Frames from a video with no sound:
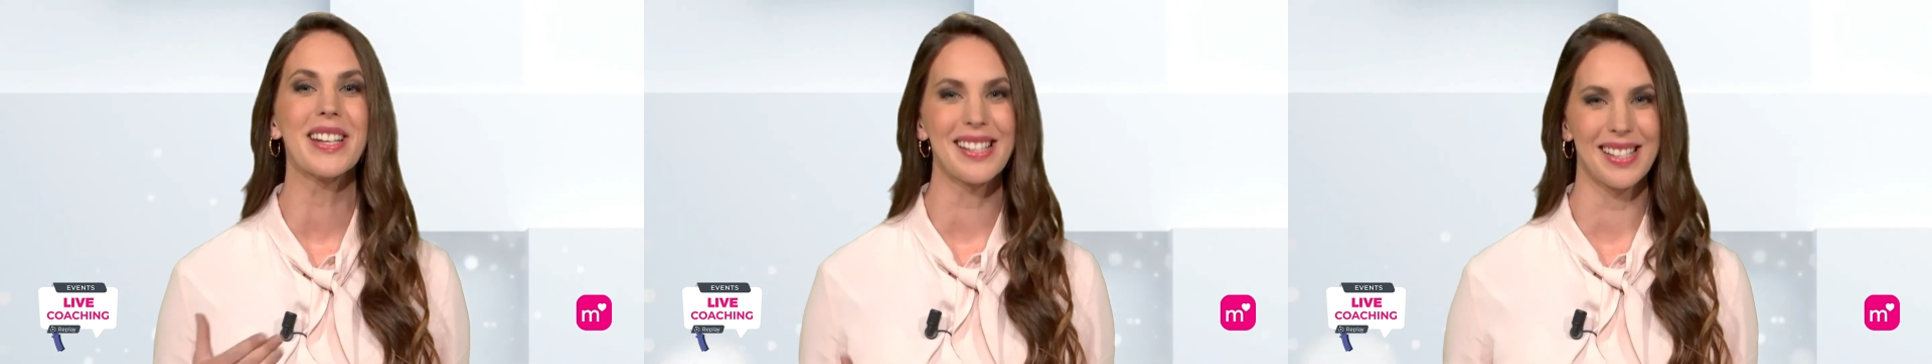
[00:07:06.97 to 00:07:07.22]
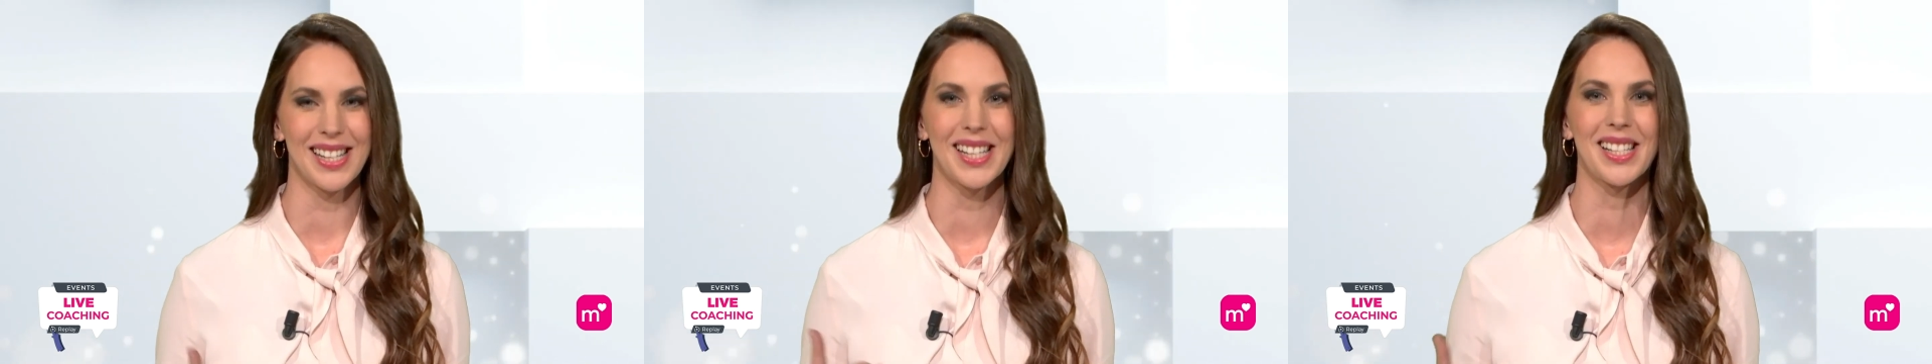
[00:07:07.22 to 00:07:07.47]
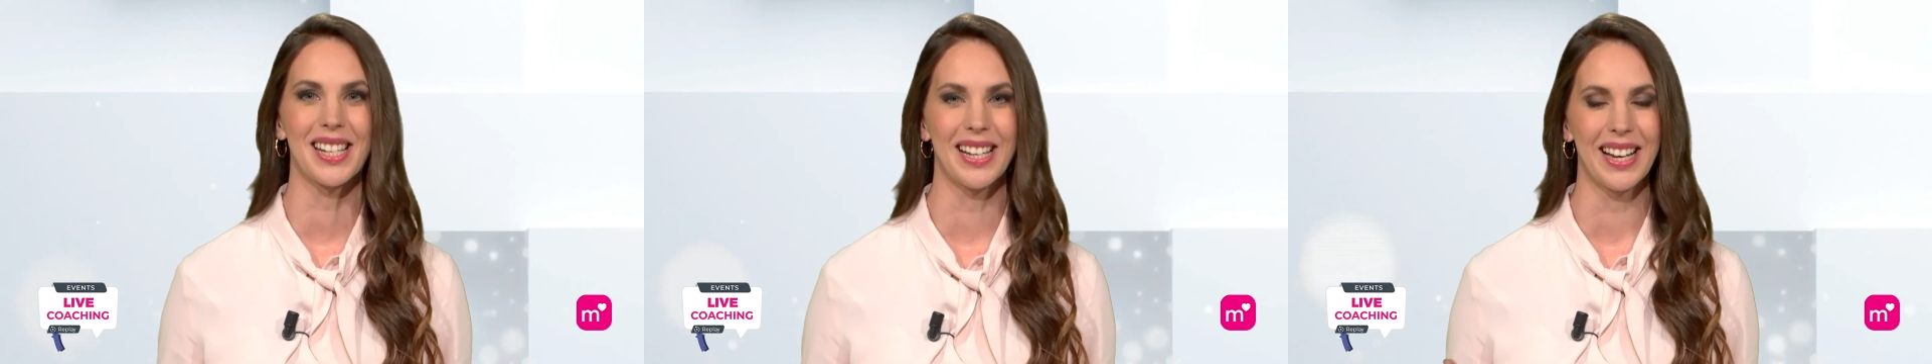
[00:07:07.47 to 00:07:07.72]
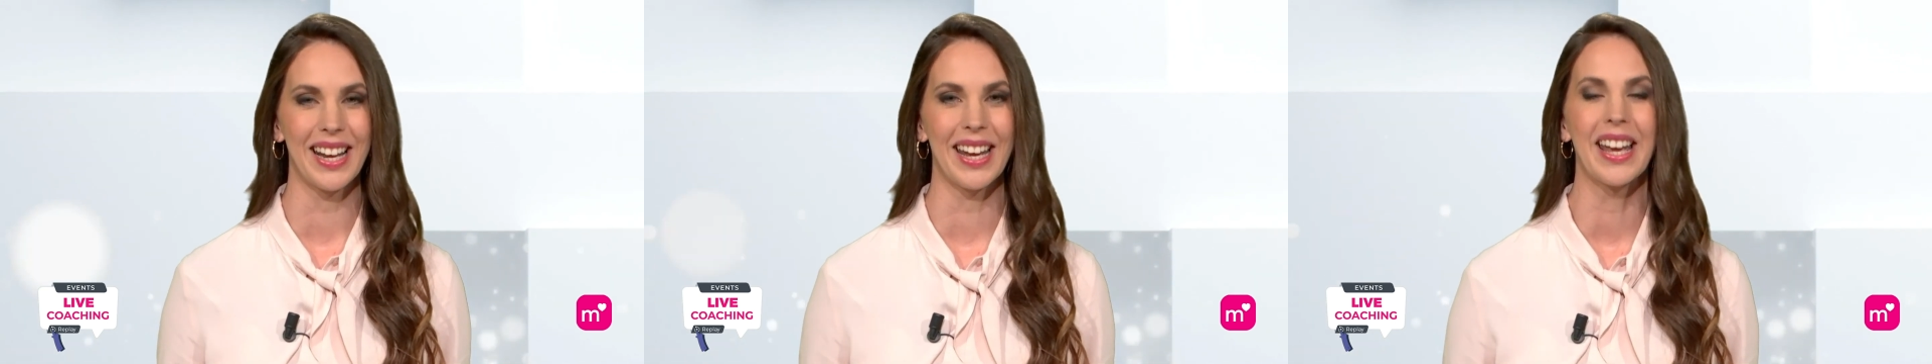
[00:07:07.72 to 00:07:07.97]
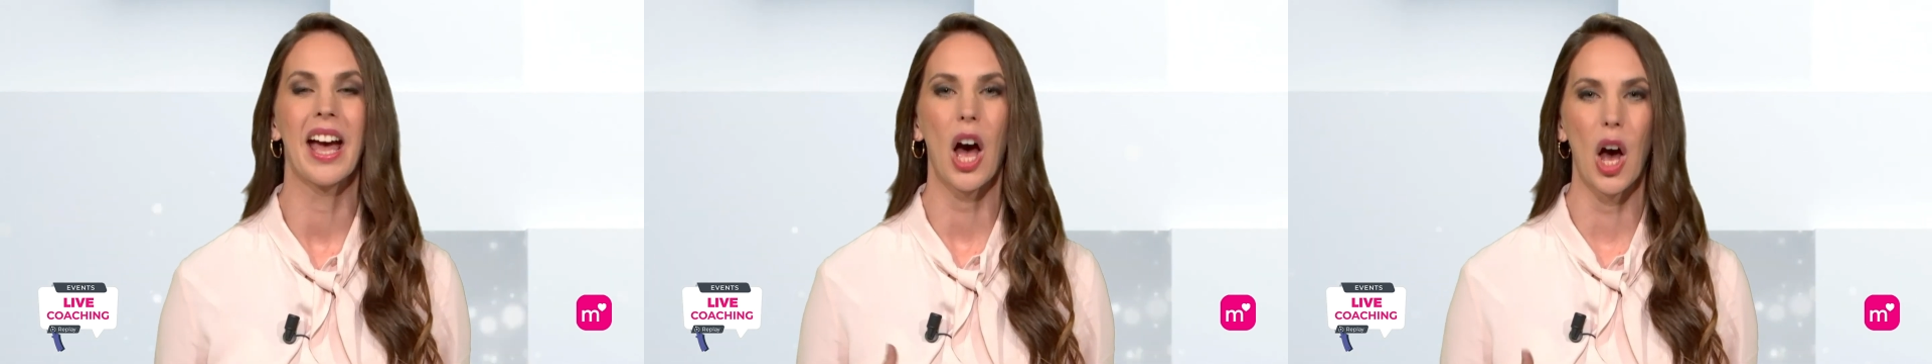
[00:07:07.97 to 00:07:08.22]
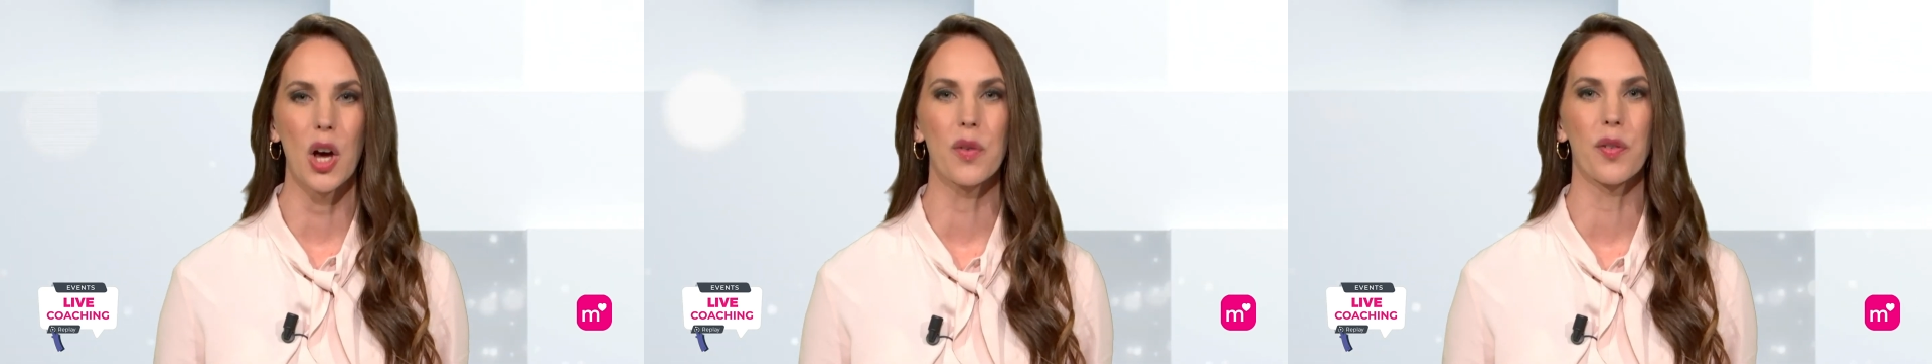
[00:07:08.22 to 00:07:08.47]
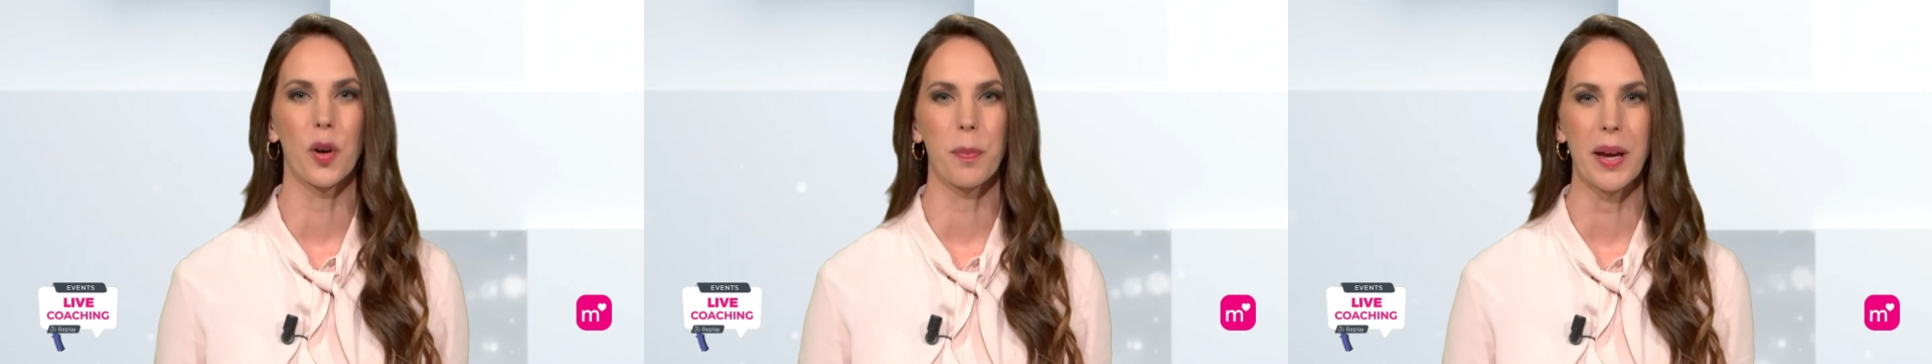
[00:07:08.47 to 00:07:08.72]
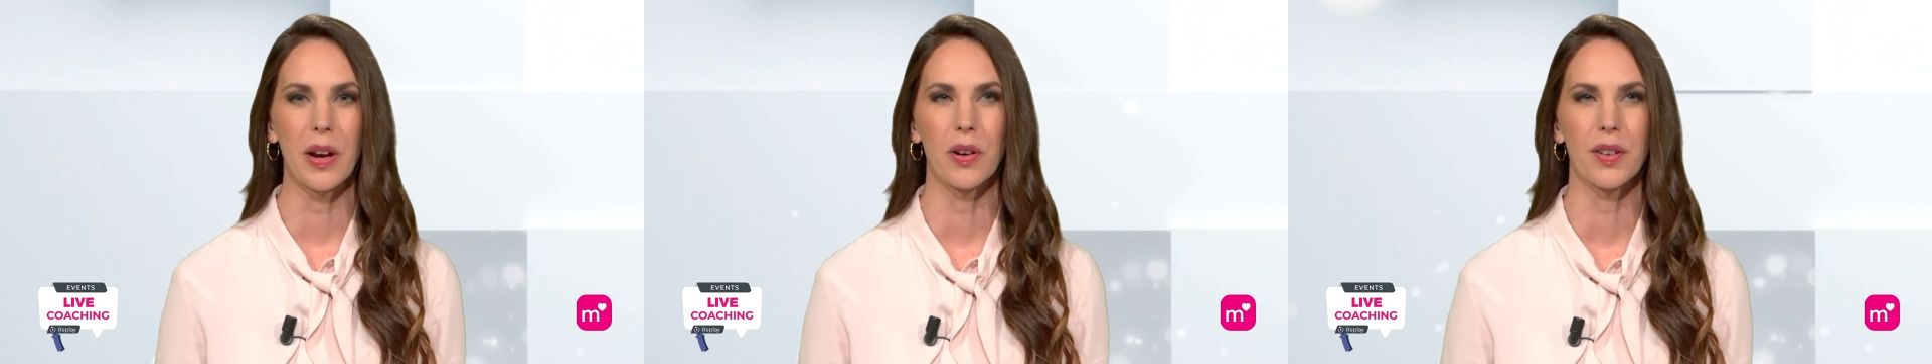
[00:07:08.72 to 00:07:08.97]
consistently over a
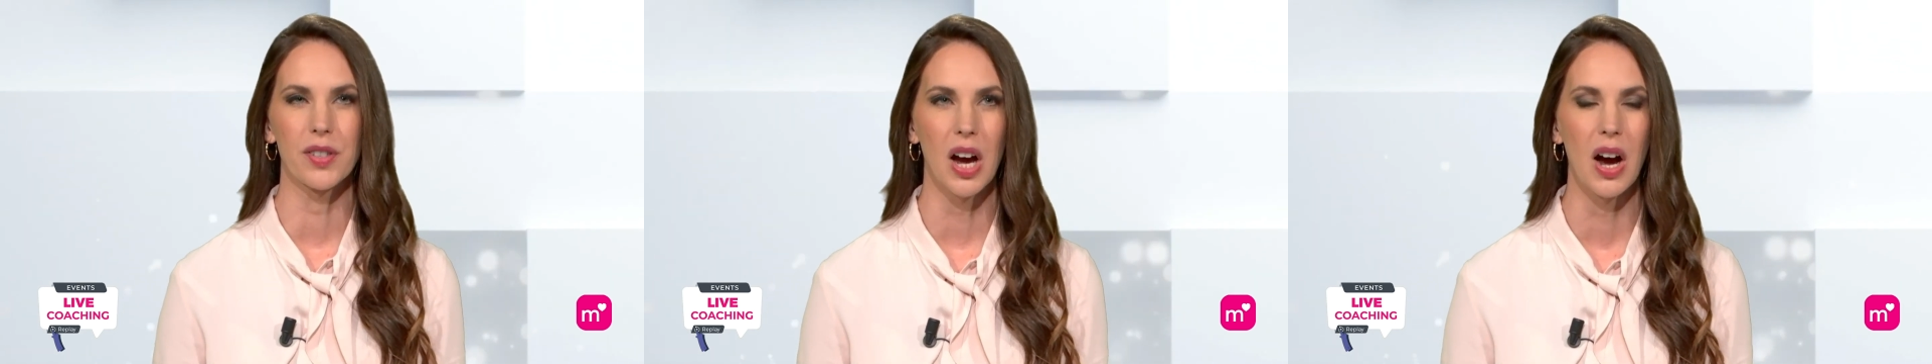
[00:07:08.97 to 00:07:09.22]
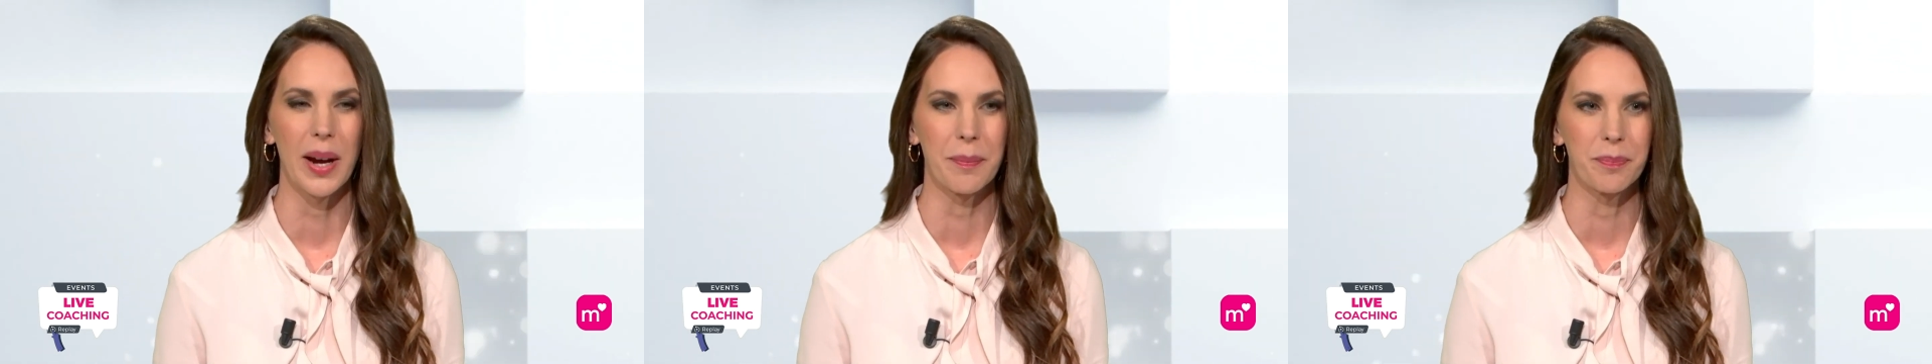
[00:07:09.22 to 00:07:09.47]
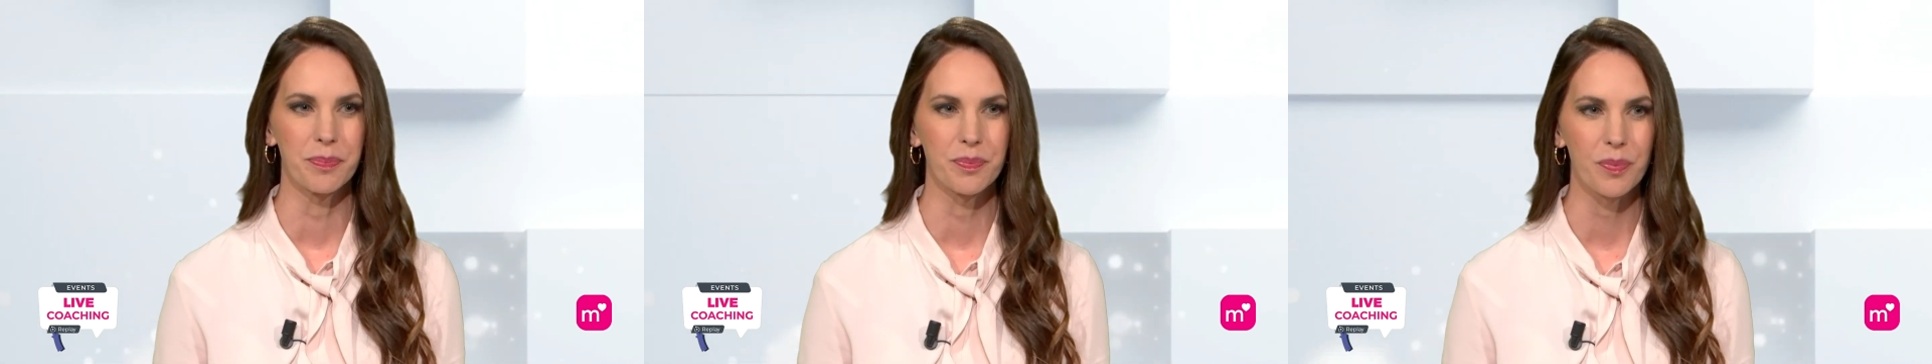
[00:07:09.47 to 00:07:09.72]
period of time.